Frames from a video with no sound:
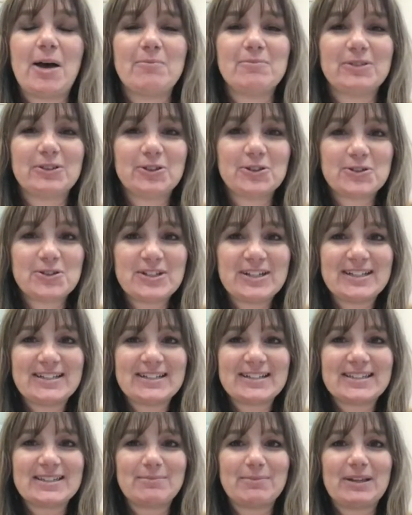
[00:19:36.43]
learning
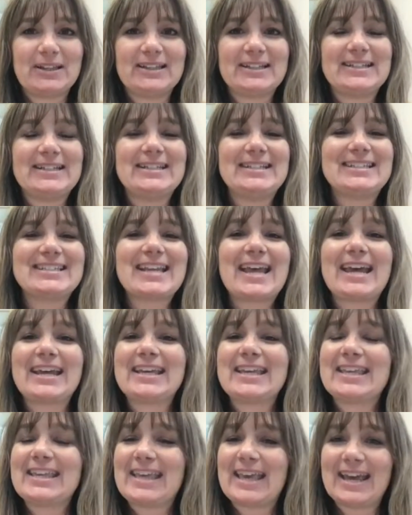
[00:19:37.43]
disabilities.
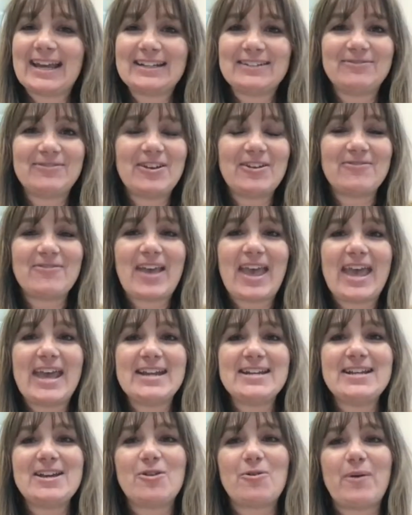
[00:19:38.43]
Again, if you have
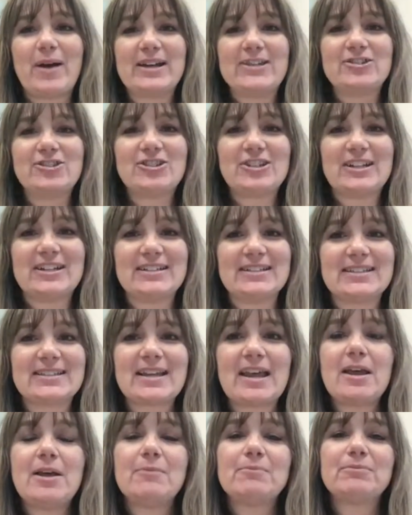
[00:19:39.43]
any questions,
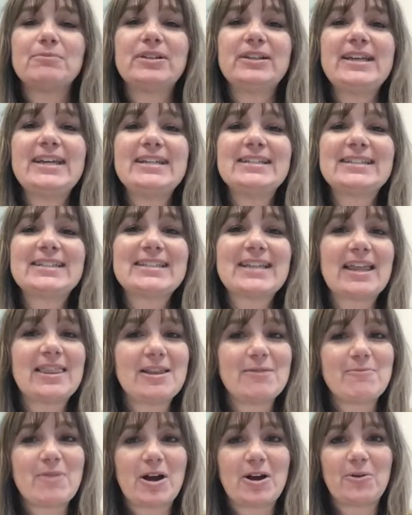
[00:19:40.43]
please send
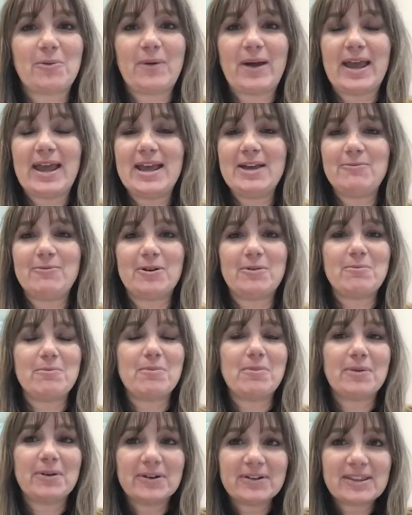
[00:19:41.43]
them our way. We're
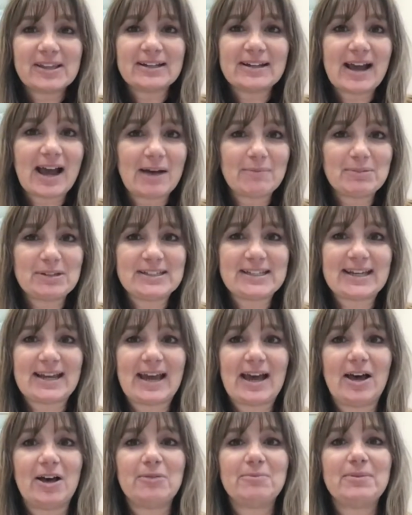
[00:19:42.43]
more than happy to
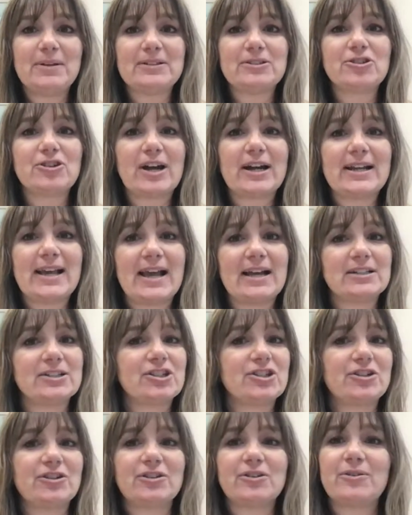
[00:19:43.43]
help and try to
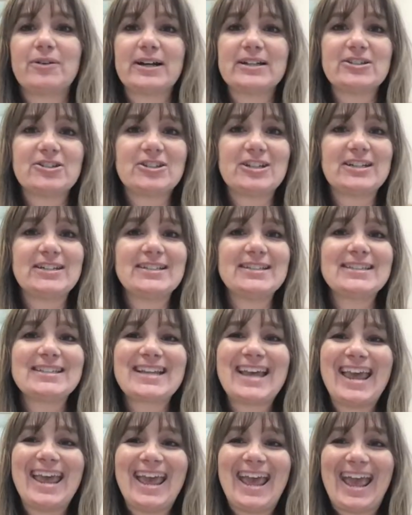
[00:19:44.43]
answer your questions.
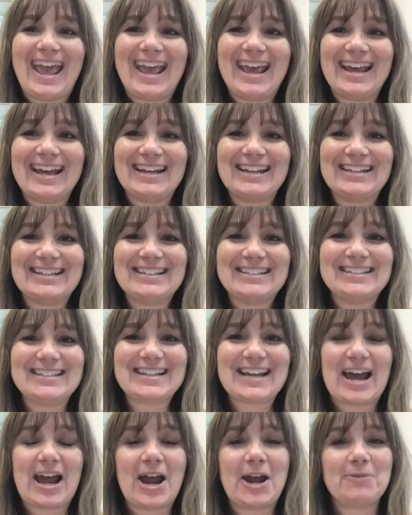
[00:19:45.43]
And
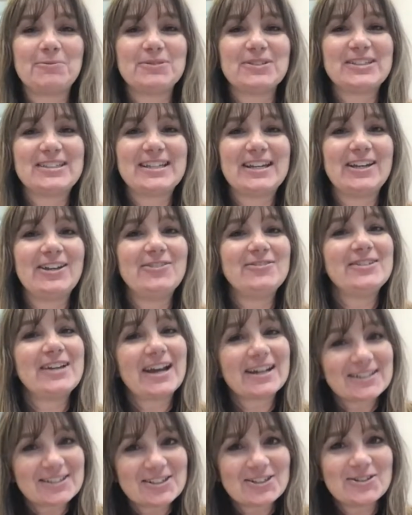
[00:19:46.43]
I will see you
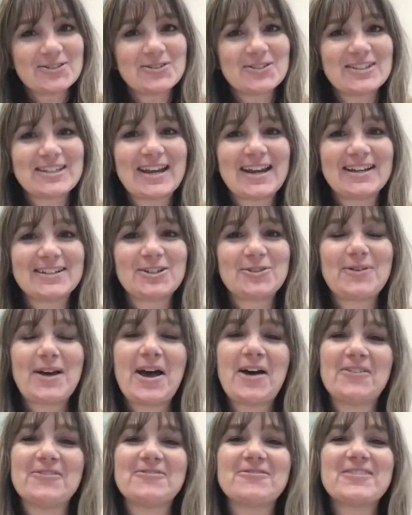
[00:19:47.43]
next Tuesday at
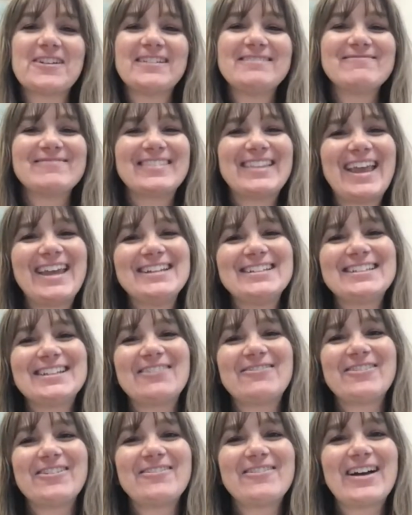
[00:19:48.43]
12. Thanks,
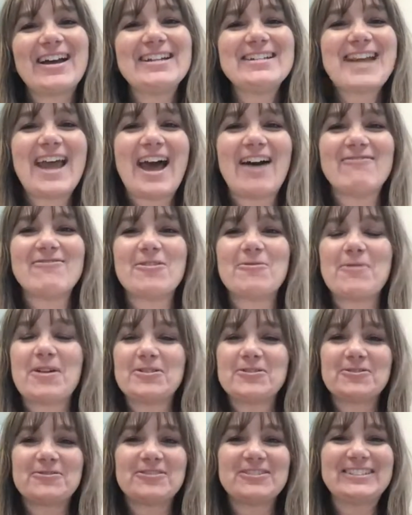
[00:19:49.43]
everyone. Have a
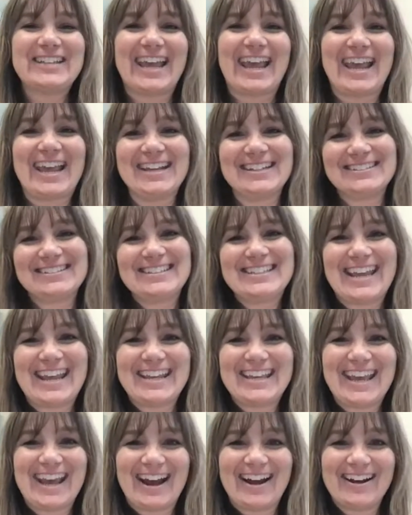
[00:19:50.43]
wonderful day.
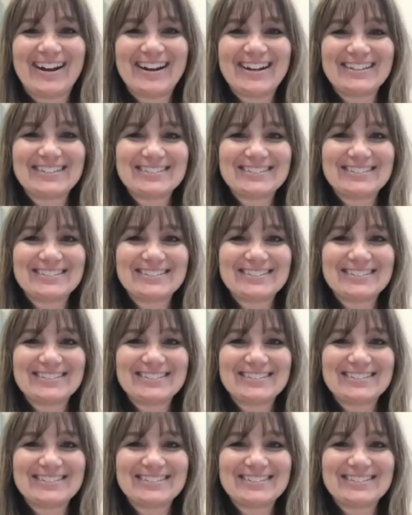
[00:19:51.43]
Take care.